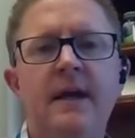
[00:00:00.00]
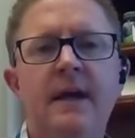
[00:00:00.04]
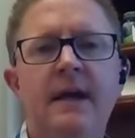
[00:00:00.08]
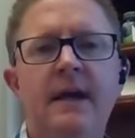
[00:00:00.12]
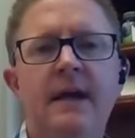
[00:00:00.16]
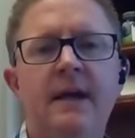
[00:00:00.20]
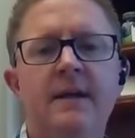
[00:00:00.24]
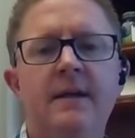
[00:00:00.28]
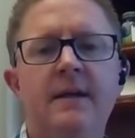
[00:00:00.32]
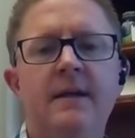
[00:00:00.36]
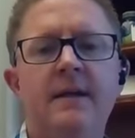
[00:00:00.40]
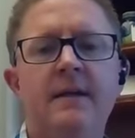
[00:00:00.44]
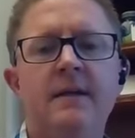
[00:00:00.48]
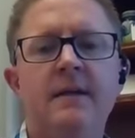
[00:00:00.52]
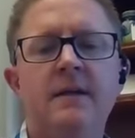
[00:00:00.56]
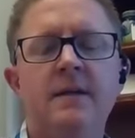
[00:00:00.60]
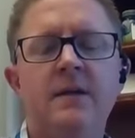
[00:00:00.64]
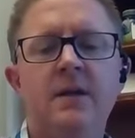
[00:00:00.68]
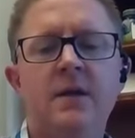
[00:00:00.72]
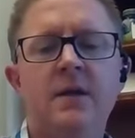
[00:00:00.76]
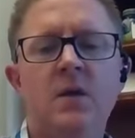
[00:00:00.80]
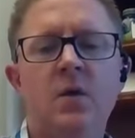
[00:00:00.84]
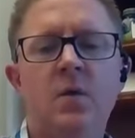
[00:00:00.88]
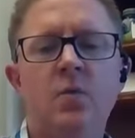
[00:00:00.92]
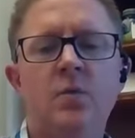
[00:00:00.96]
And
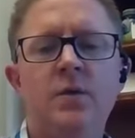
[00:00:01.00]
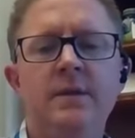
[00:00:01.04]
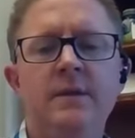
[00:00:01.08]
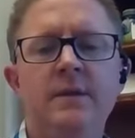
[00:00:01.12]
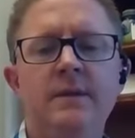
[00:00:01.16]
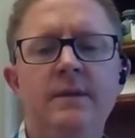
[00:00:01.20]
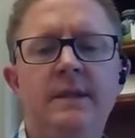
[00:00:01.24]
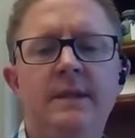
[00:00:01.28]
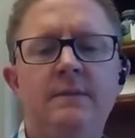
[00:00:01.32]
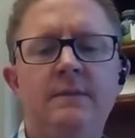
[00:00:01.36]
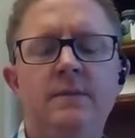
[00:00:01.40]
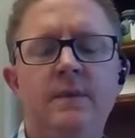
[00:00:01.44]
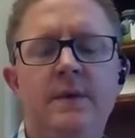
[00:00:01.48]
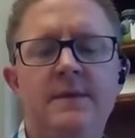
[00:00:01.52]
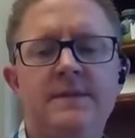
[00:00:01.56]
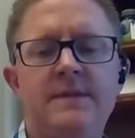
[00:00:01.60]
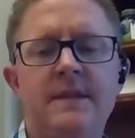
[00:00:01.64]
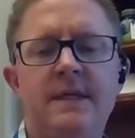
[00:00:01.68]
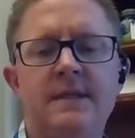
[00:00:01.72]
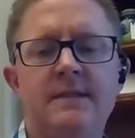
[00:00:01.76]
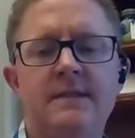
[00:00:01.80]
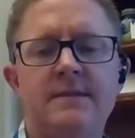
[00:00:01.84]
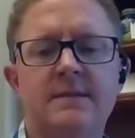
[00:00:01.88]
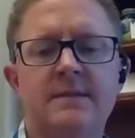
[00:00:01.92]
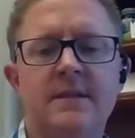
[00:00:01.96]
really, I
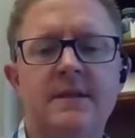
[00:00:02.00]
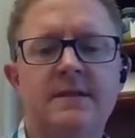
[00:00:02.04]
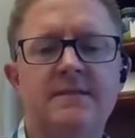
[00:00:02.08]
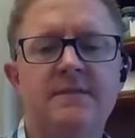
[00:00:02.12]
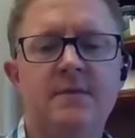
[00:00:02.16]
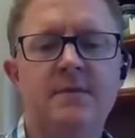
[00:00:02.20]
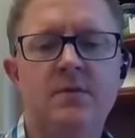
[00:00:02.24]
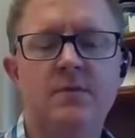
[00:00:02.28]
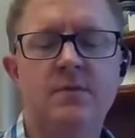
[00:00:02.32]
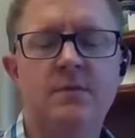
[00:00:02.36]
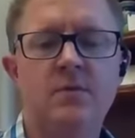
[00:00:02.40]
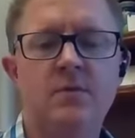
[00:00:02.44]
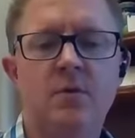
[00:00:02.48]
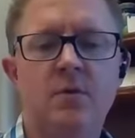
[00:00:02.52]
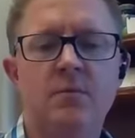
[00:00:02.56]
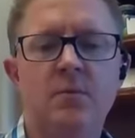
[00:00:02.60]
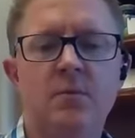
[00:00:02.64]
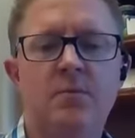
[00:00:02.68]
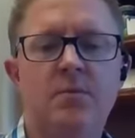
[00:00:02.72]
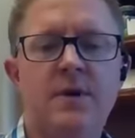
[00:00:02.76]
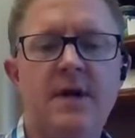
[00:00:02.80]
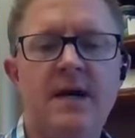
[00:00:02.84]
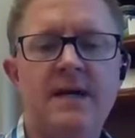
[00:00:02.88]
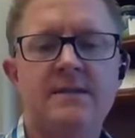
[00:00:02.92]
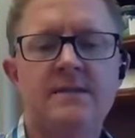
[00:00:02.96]
say it's kind of a
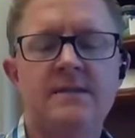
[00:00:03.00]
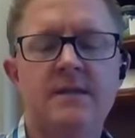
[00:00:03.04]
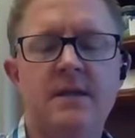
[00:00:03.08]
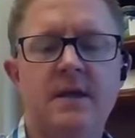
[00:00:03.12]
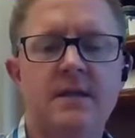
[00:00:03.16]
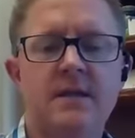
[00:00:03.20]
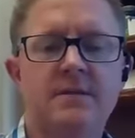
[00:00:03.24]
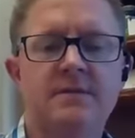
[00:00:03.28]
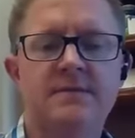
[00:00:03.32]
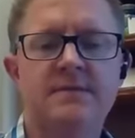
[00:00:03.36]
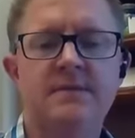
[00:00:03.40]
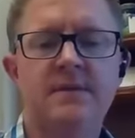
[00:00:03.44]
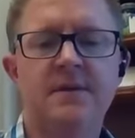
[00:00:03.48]
normal process